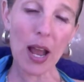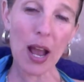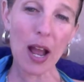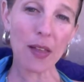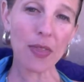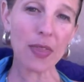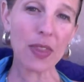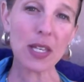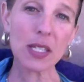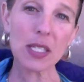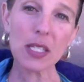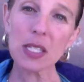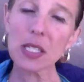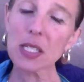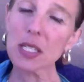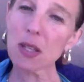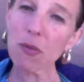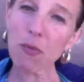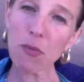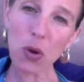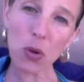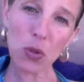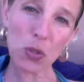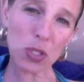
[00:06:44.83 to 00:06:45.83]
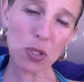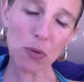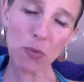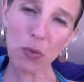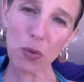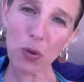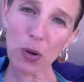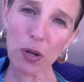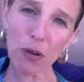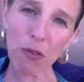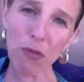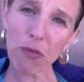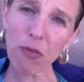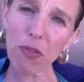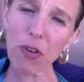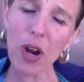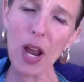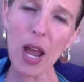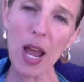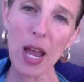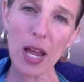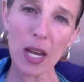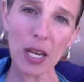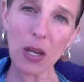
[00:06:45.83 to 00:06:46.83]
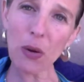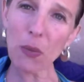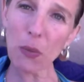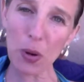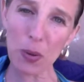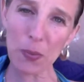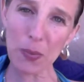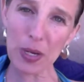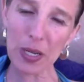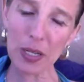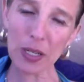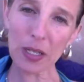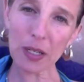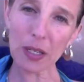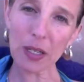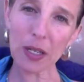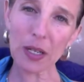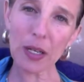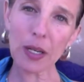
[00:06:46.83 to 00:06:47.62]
And this is the most important for any woman,